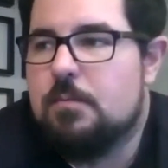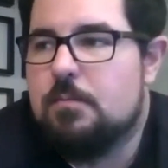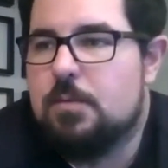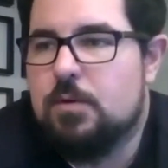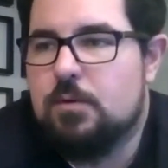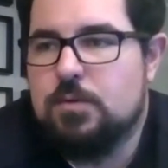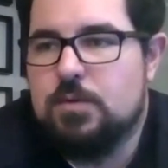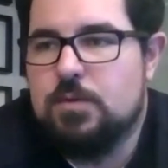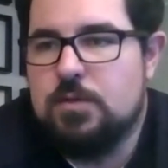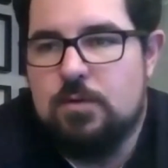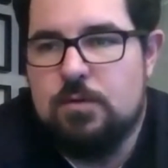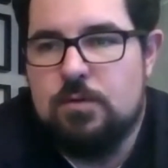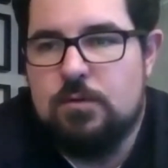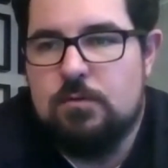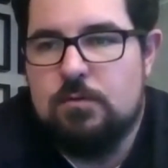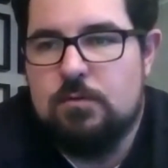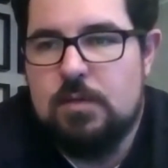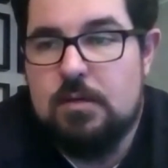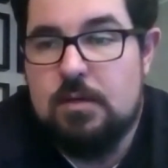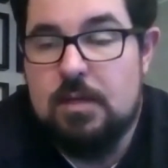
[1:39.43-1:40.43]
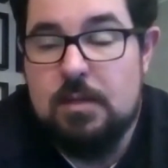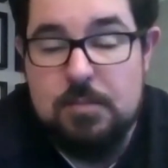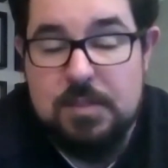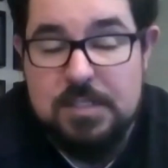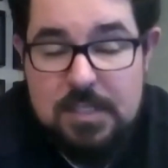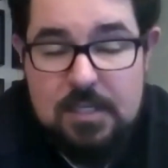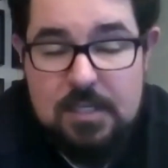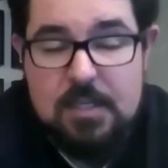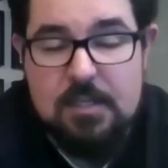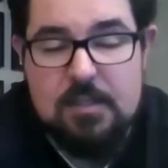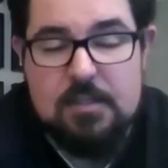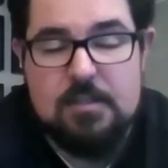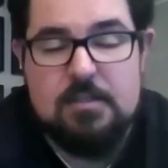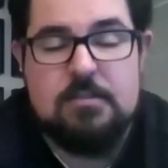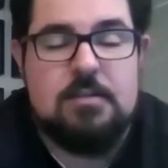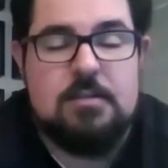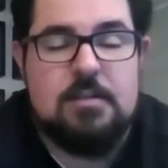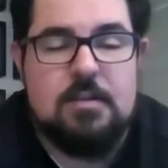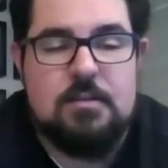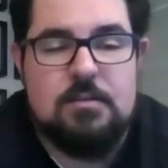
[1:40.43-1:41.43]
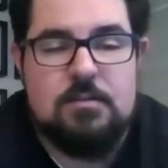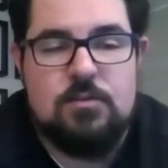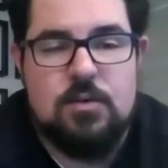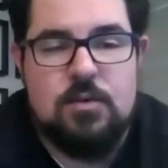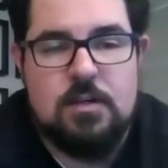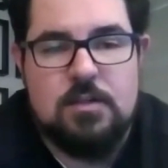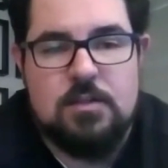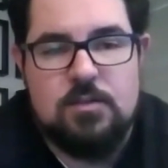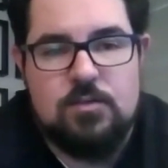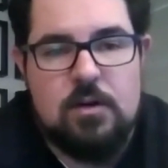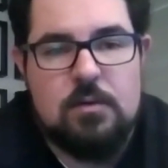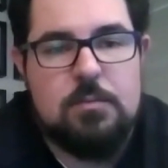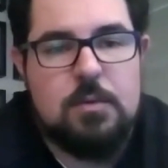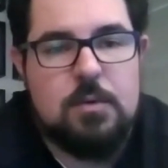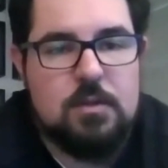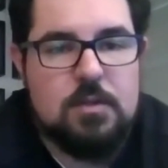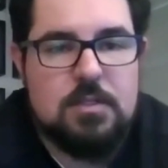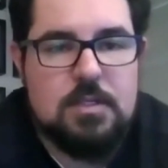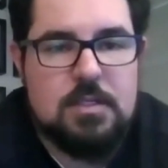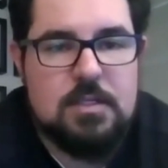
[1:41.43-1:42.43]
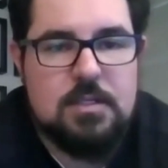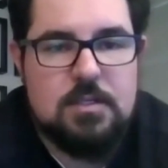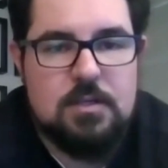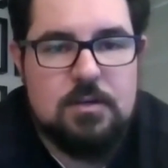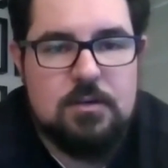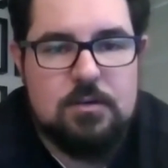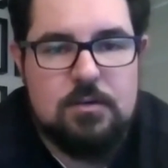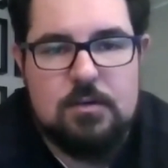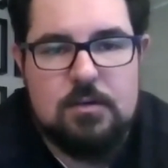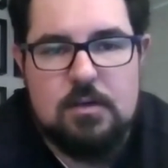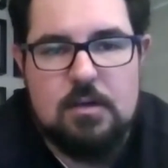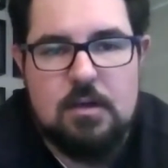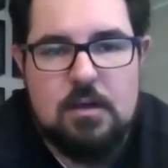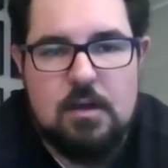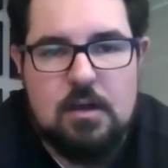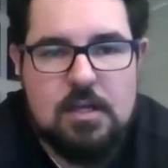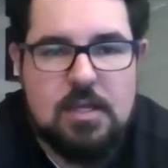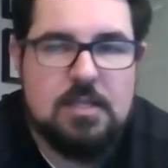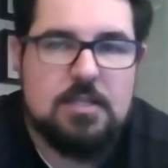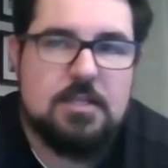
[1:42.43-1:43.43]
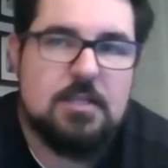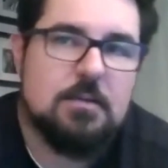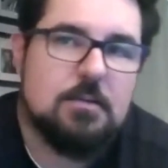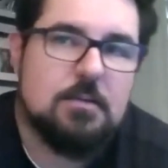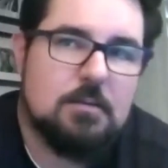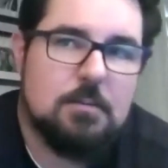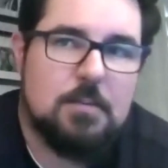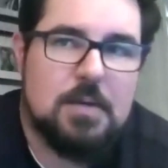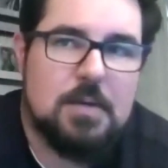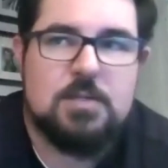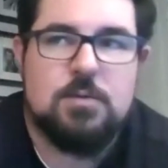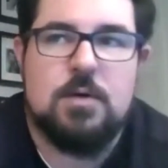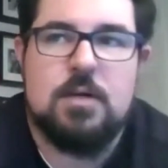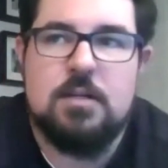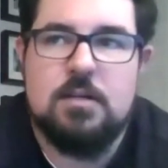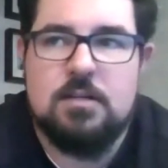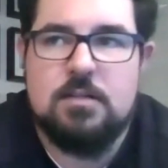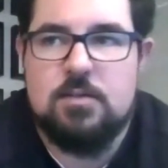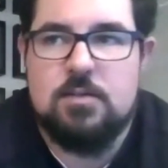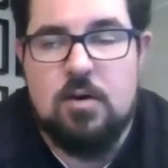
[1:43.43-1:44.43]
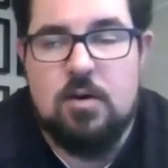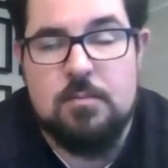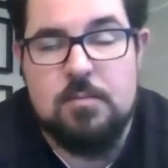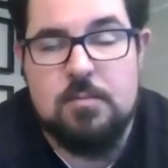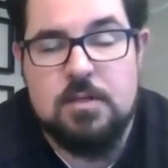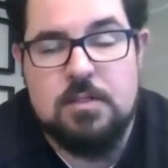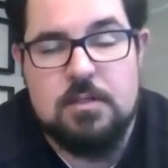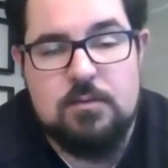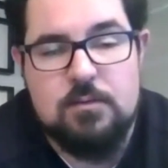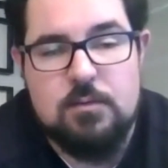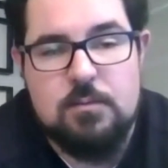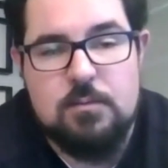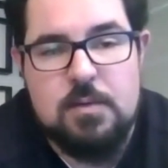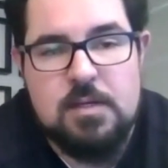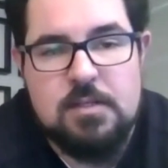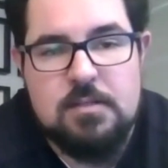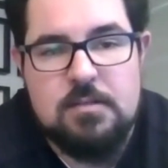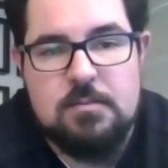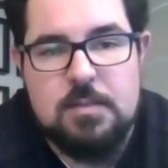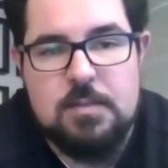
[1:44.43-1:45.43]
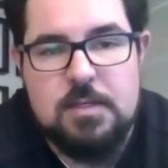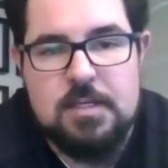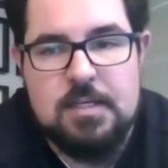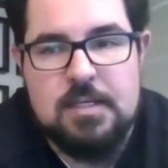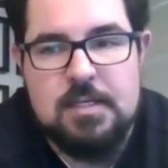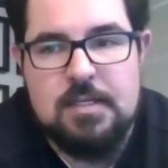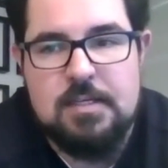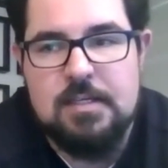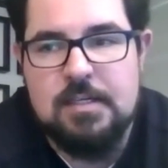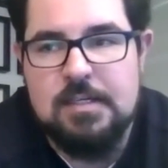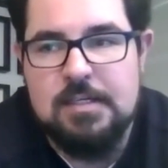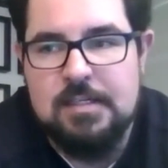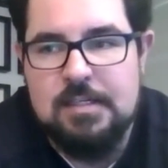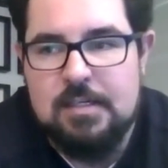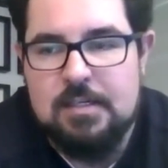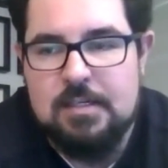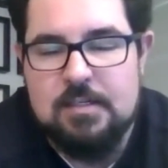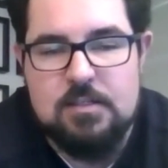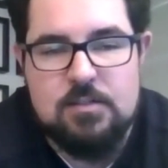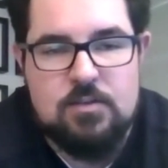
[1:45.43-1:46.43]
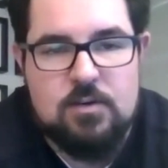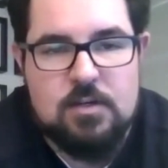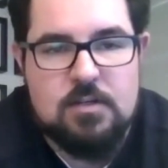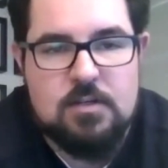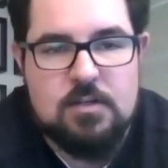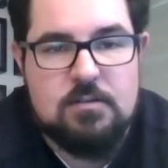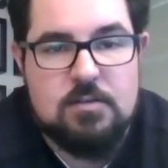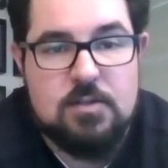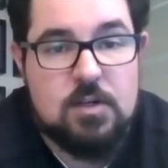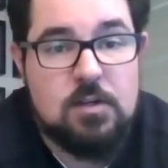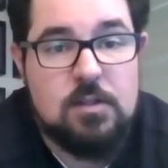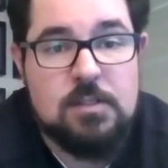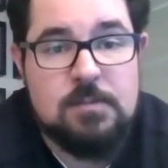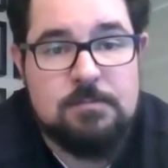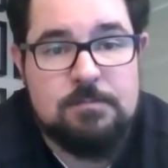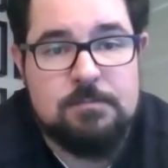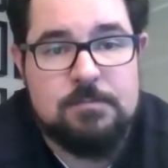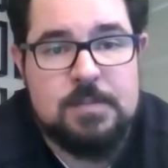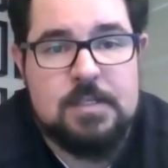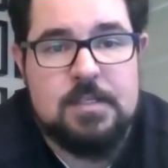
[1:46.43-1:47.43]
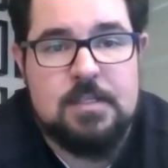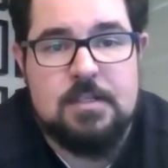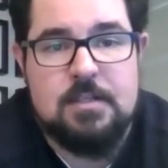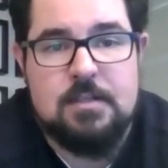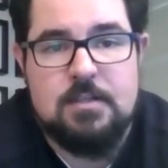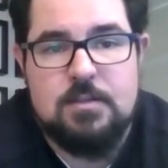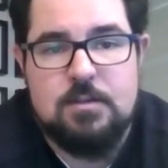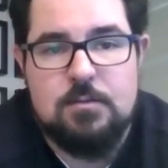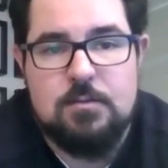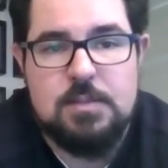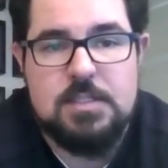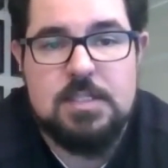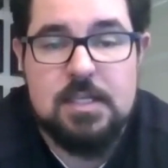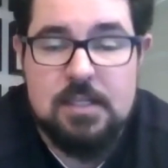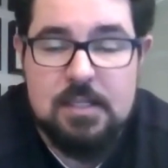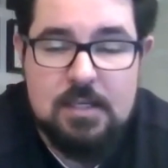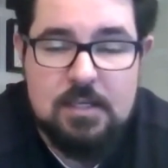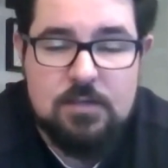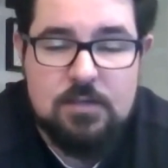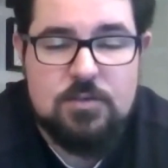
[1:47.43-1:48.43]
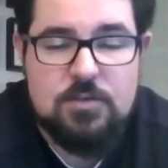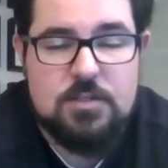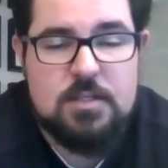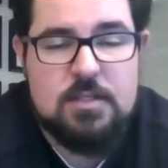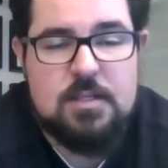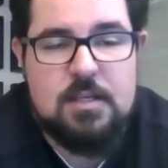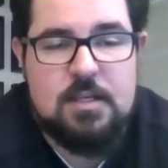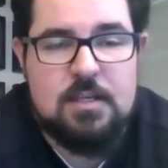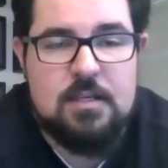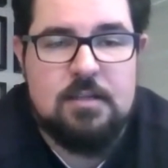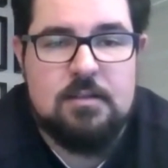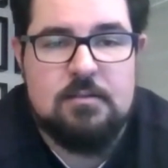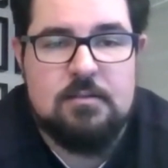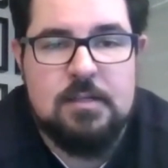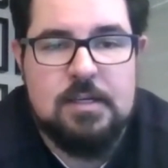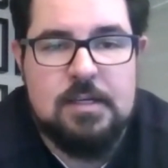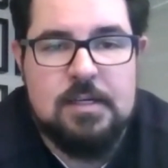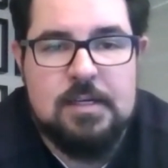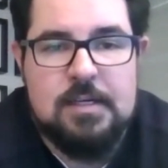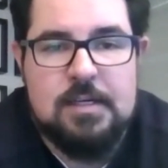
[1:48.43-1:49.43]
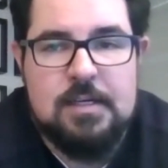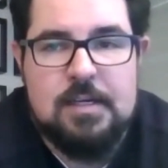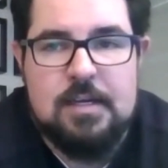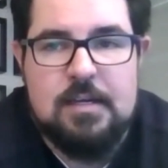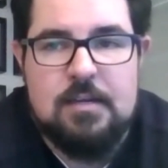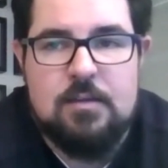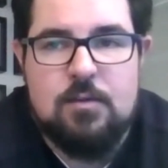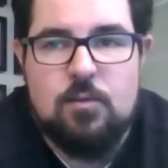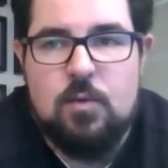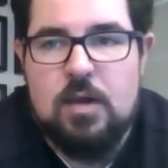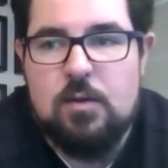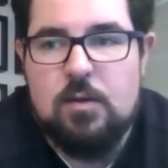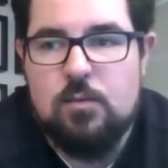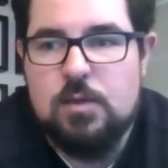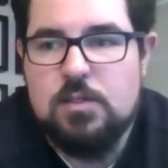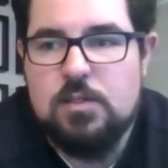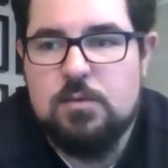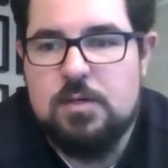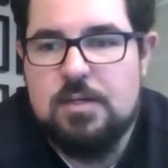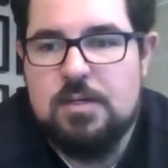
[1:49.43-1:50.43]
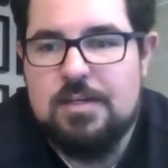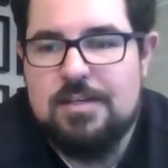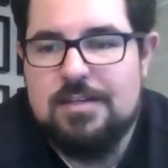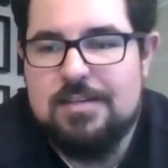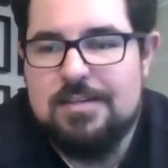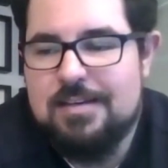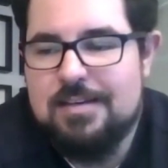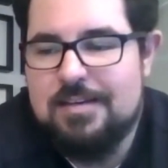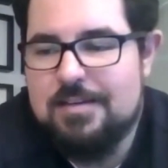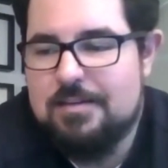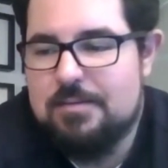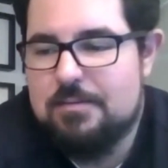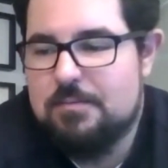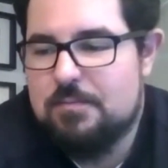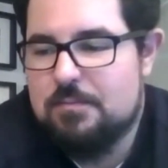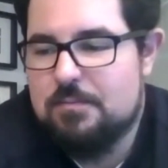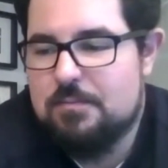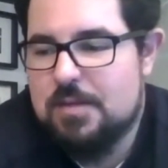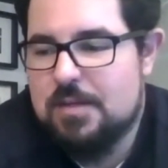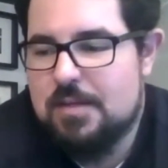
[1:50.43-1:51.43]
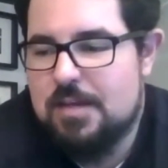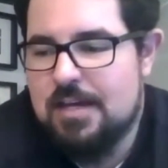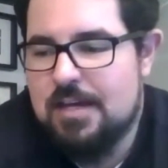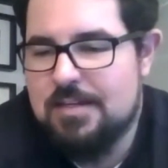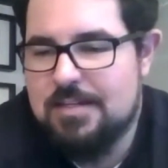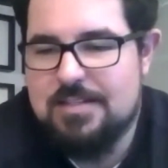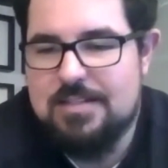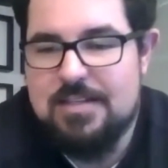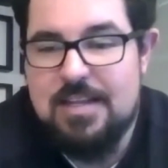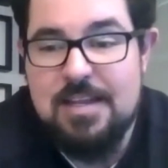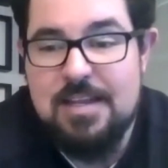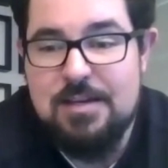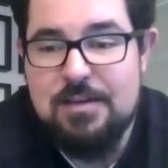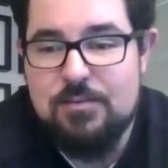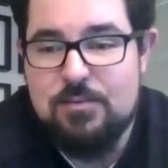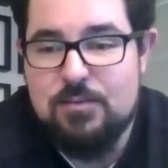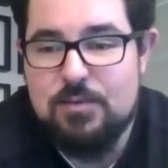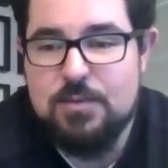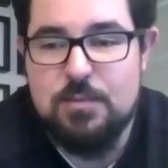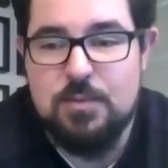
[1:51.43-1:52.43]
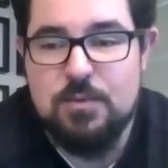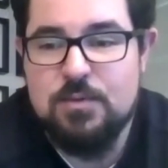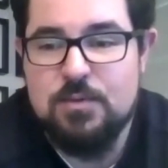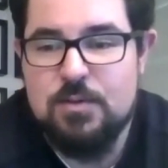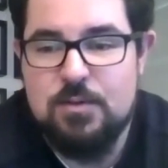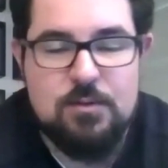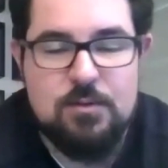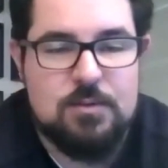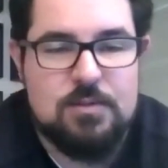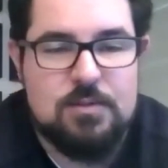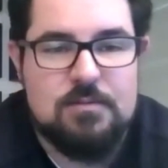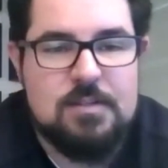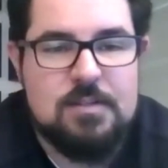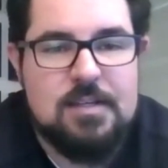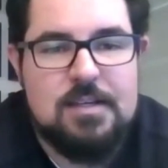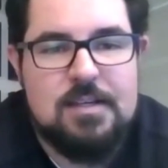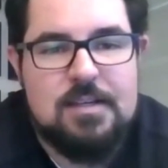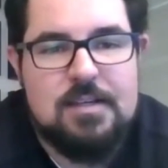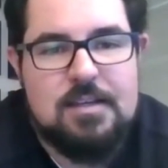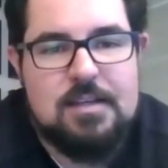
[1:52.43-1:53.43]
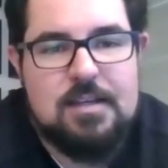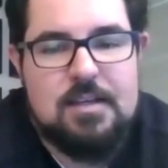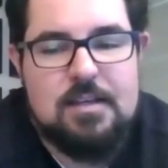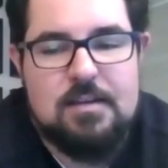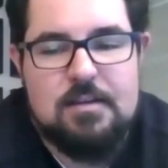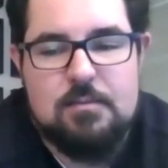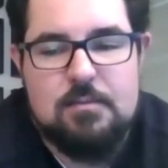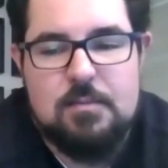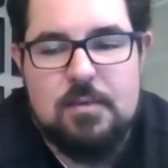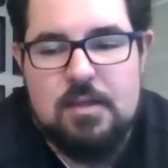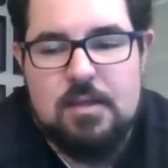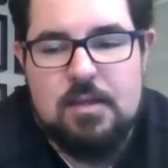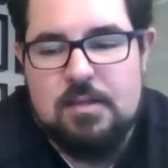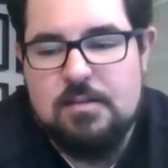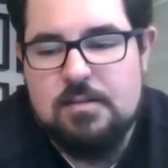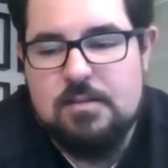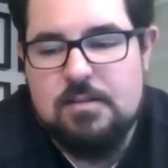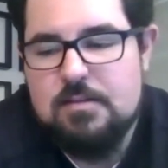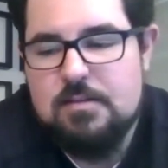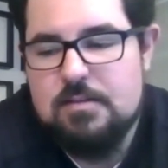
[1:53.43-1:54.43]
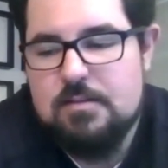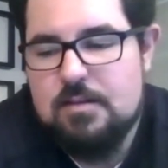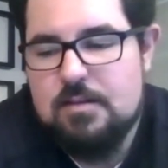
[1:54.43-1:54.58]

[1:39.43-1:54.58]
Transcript: but also, in particular, drugs and drug policy. So I guess the best way to describe myself would be to be a drug scholar. So particularly interested in the way in which we understand, respond to, and